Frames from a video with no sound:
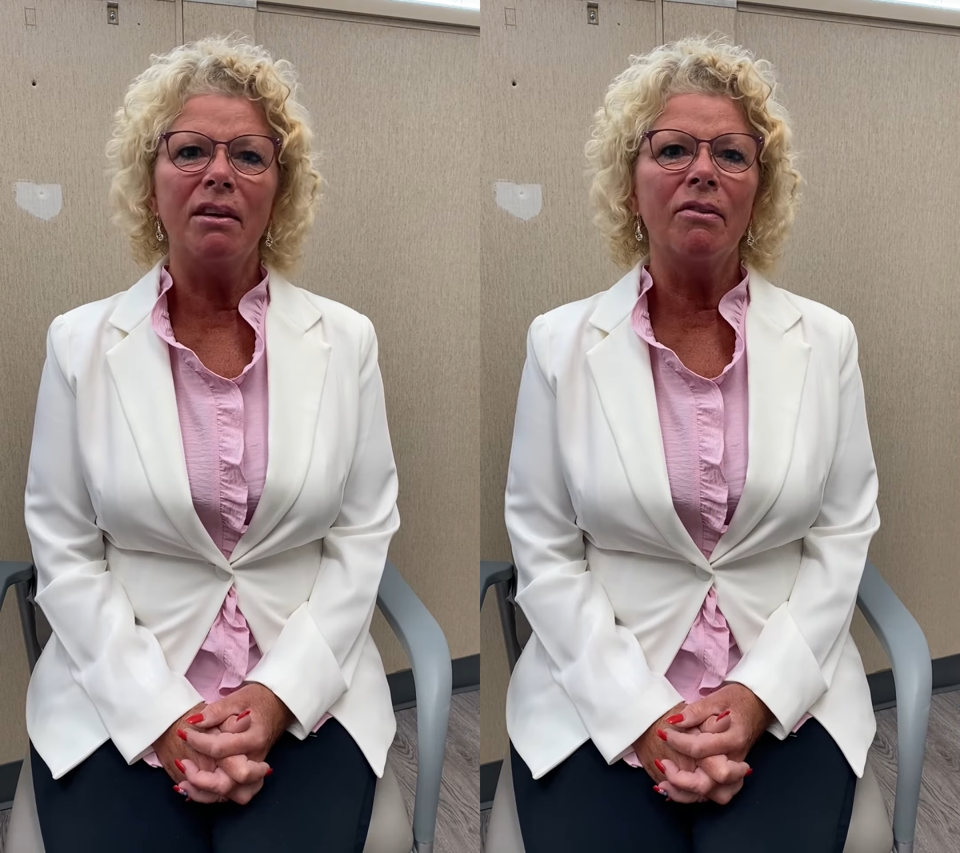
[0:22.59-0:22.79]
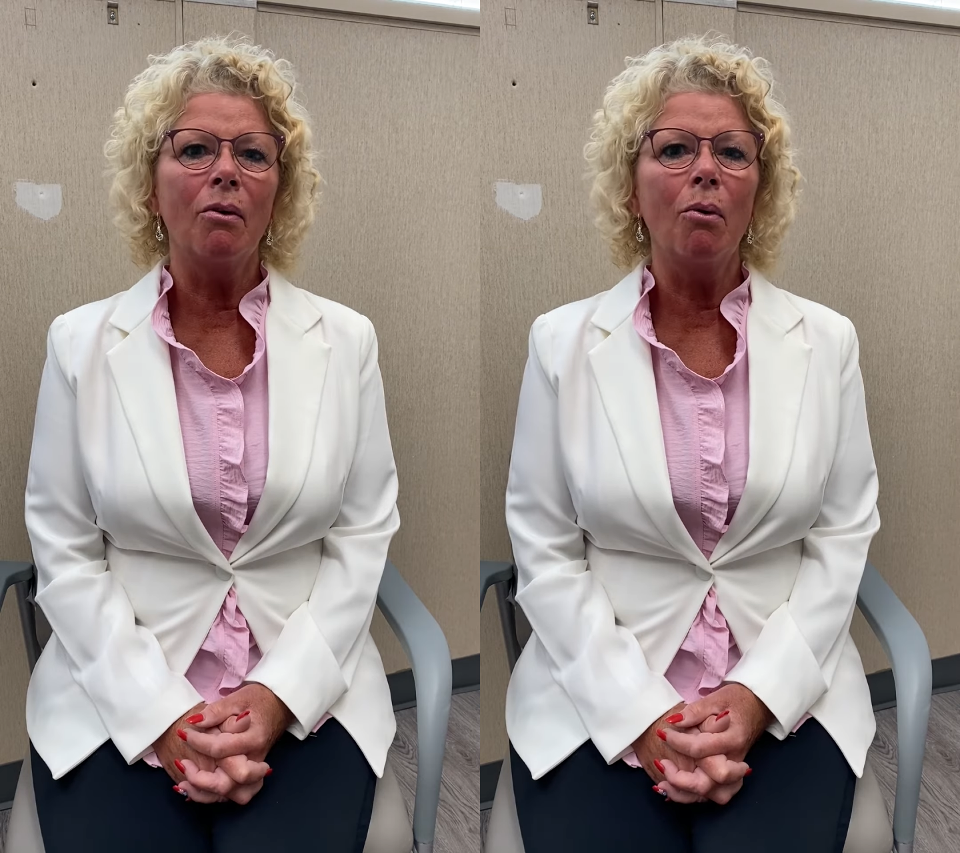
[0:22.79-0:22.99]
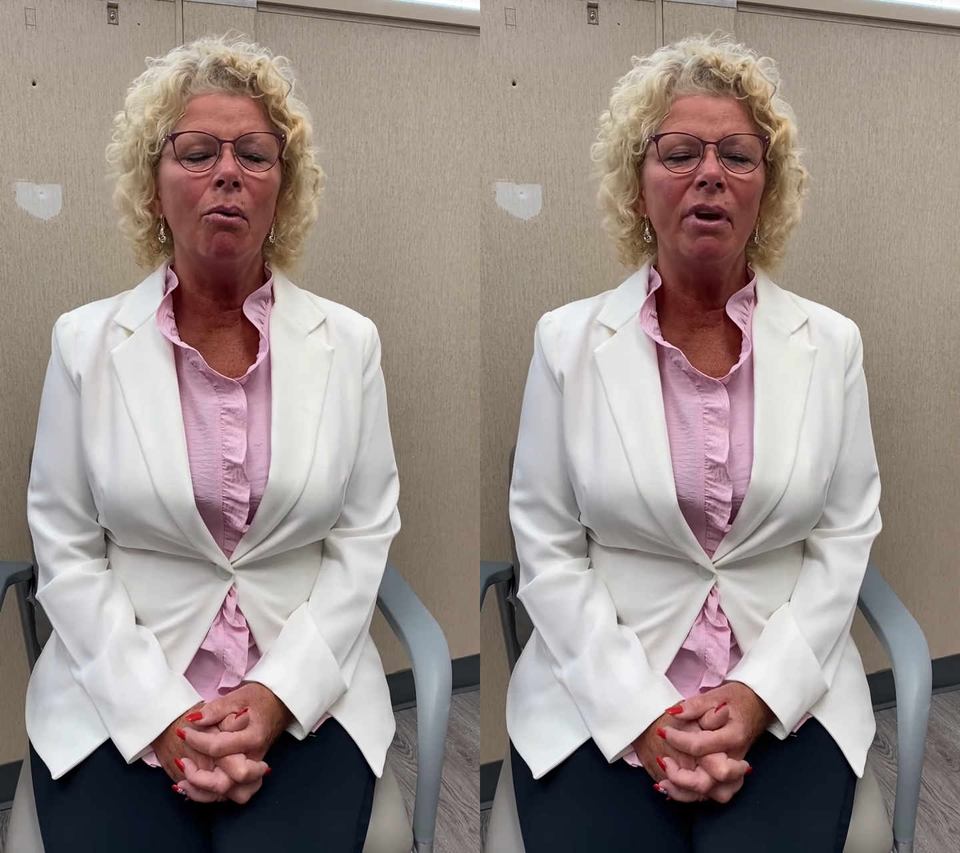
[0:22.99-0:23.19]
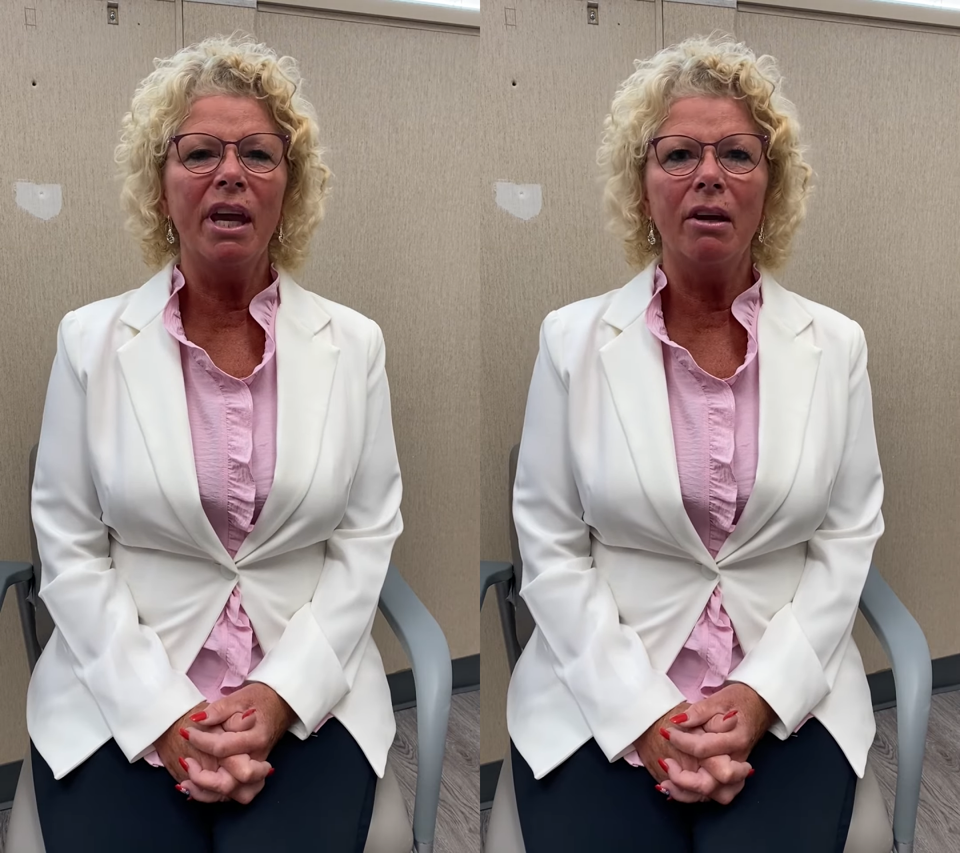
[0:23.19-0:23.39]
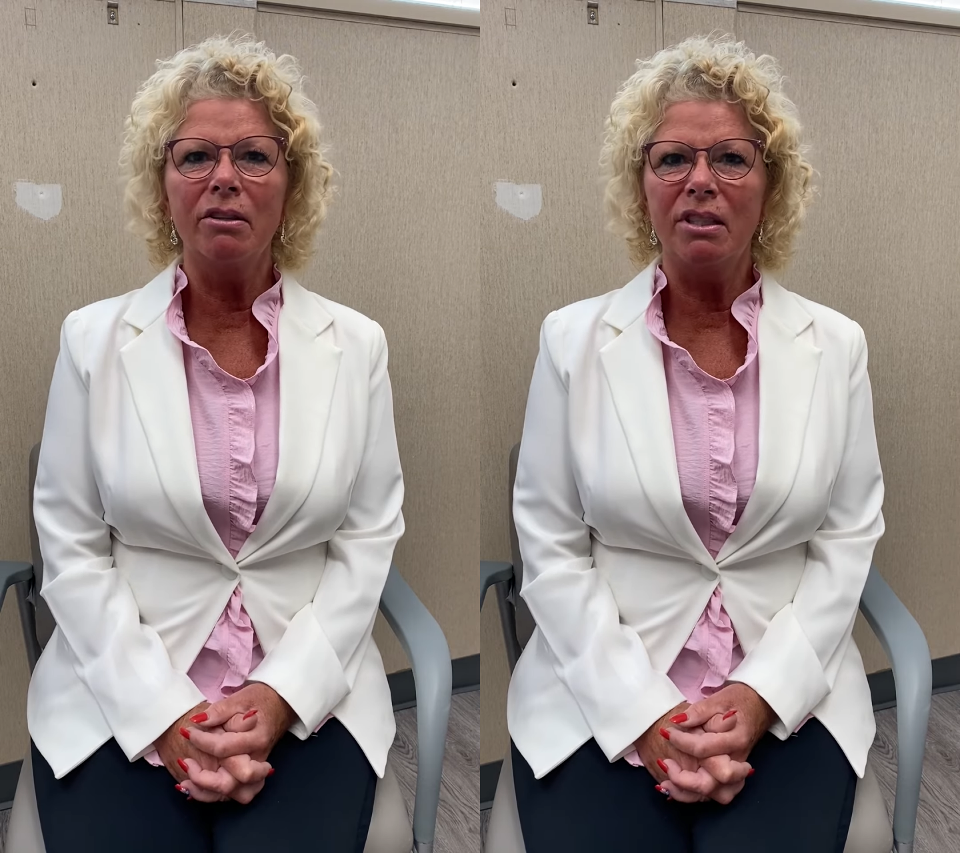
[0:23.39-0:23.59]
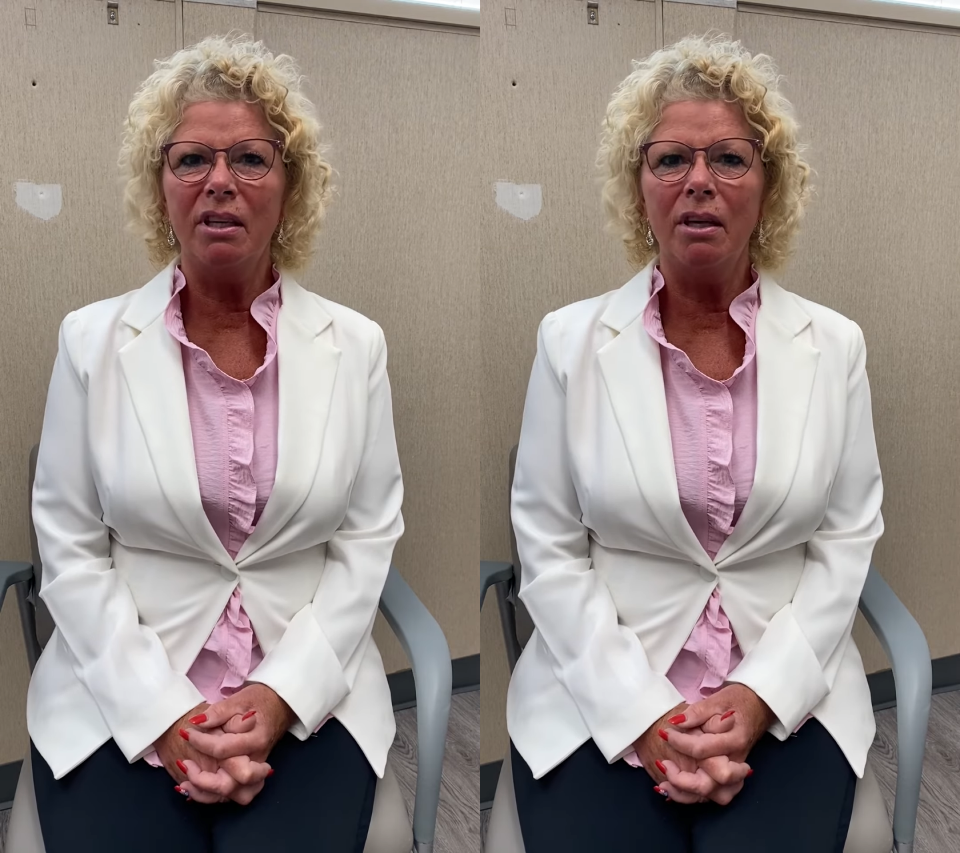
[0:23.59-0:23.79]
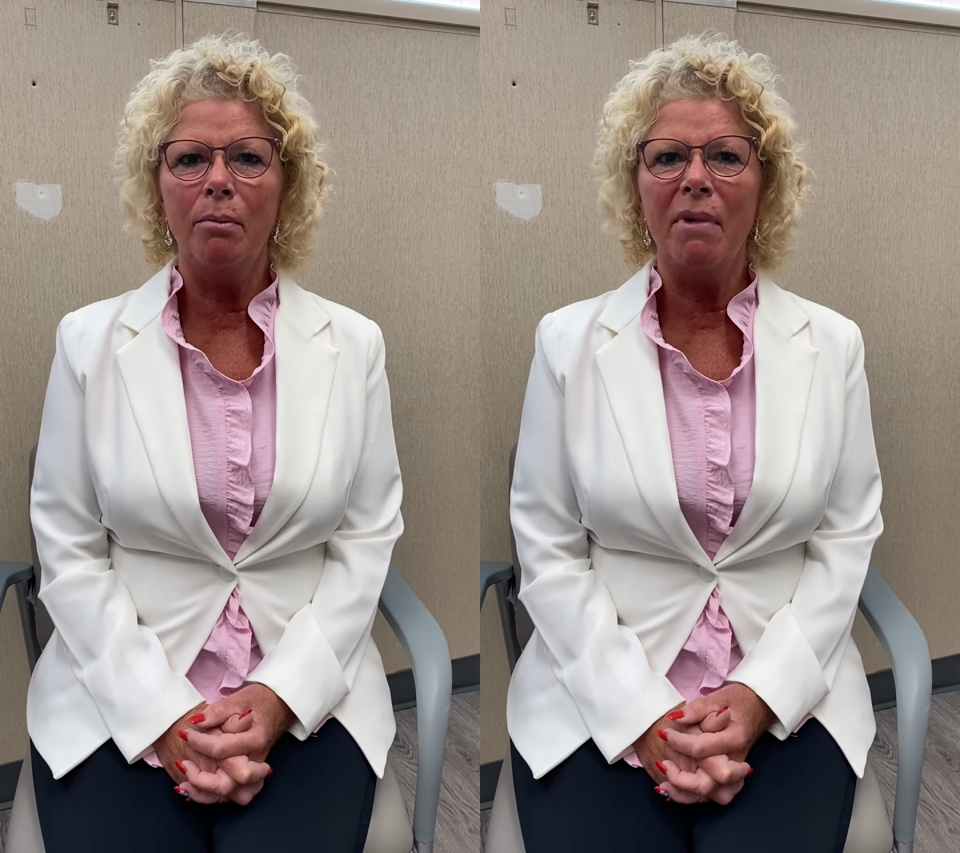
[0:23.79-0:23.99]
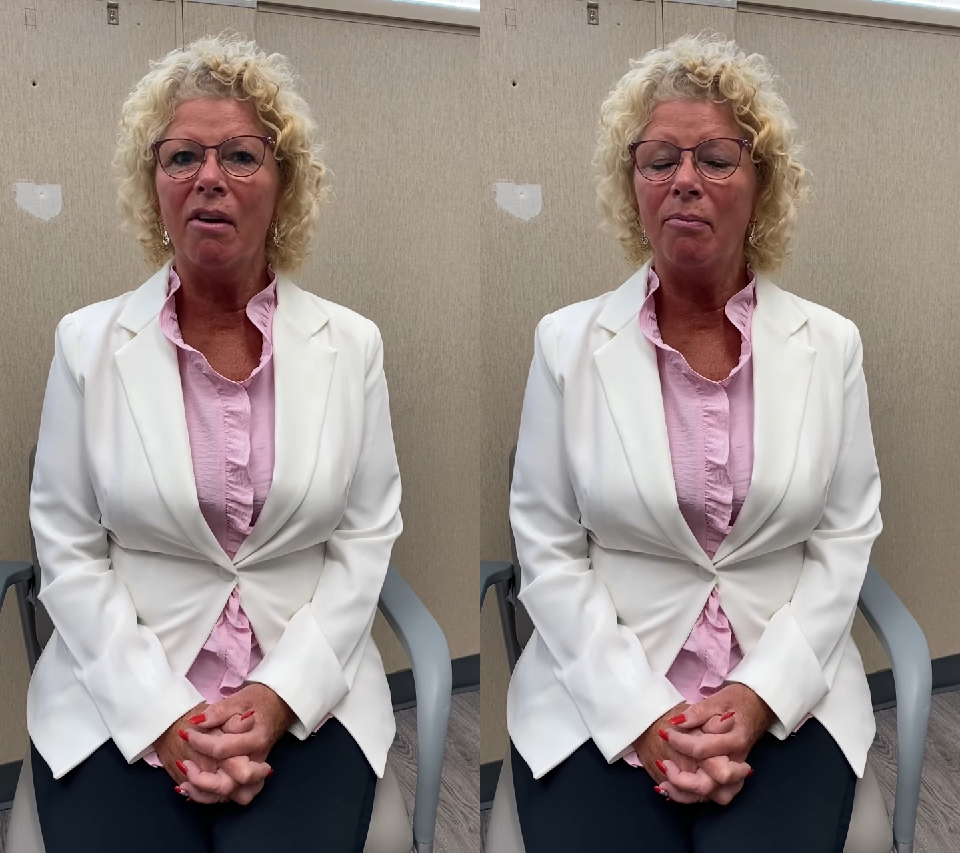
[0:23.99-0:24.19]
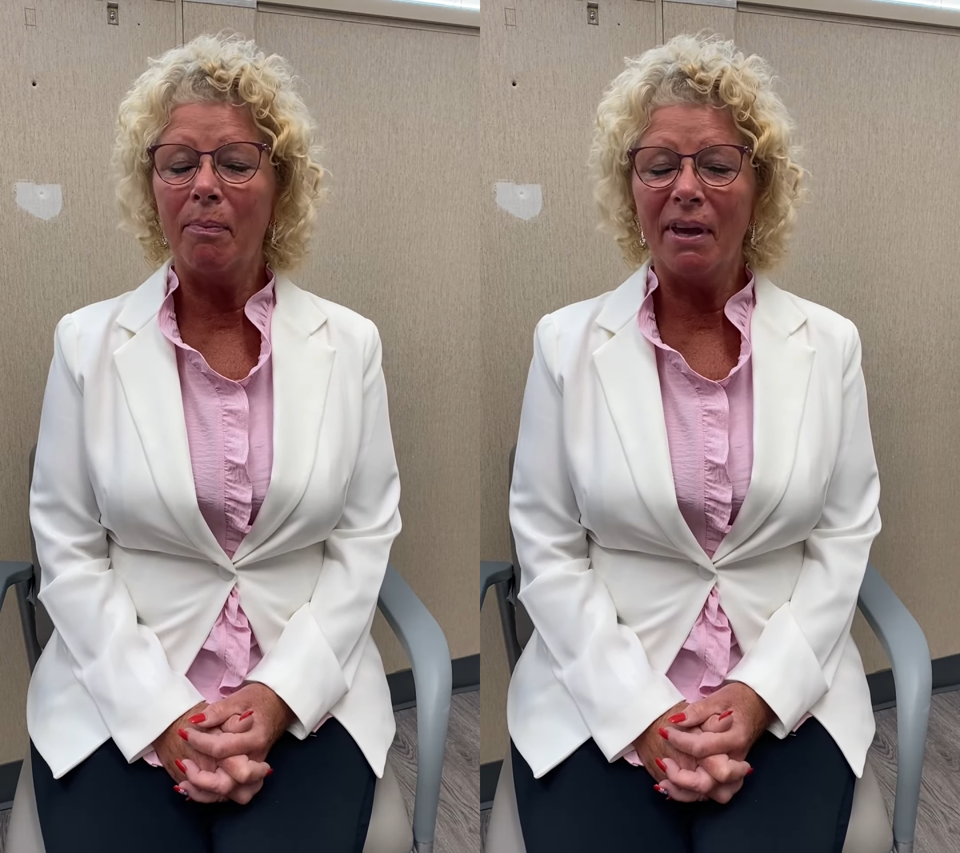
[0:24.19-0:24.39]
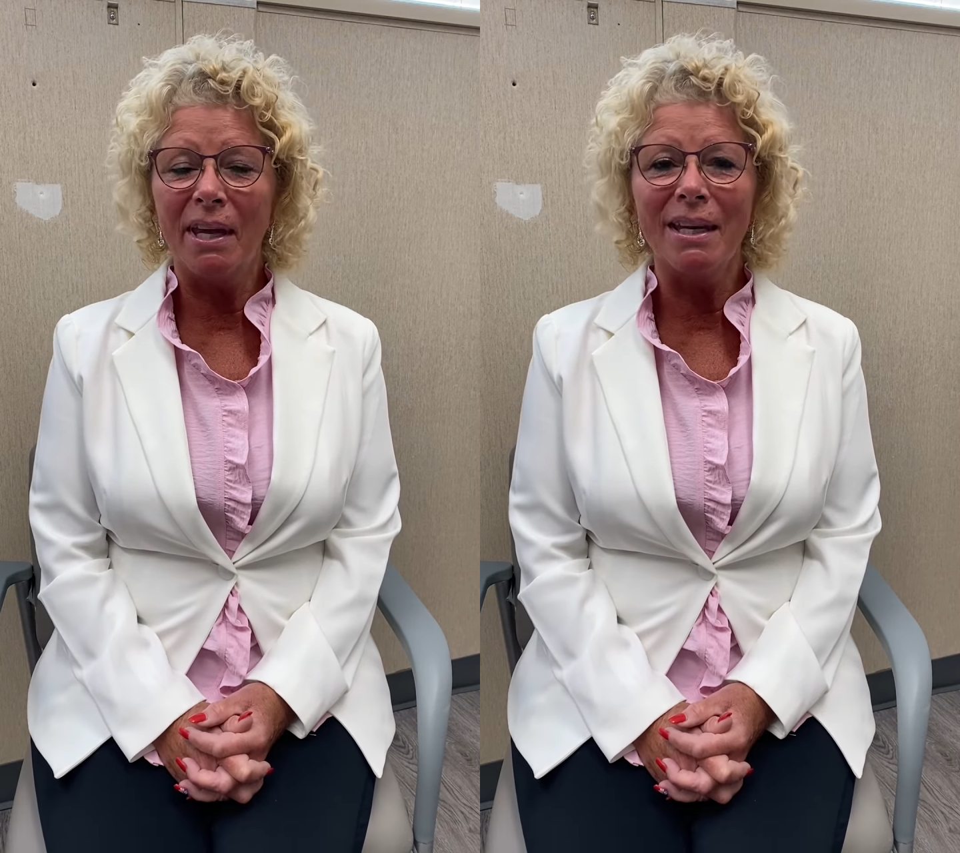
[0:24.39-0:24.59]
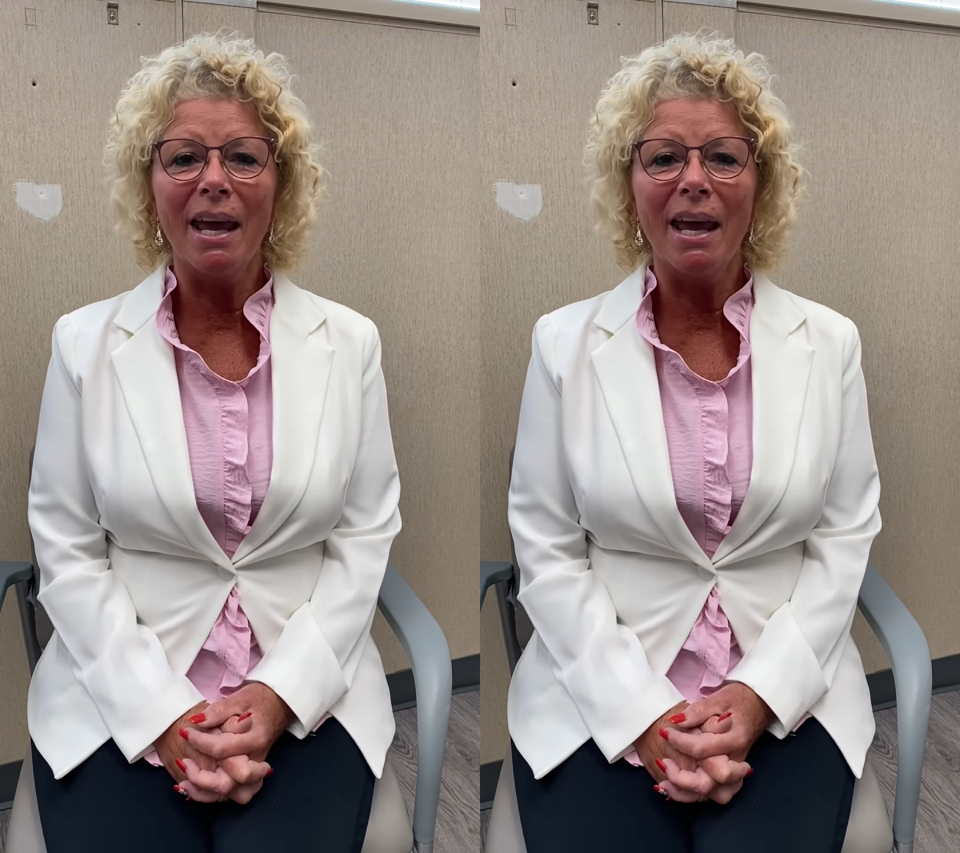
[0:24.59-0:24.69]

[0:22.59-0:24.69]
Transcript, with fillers: the whole care team have been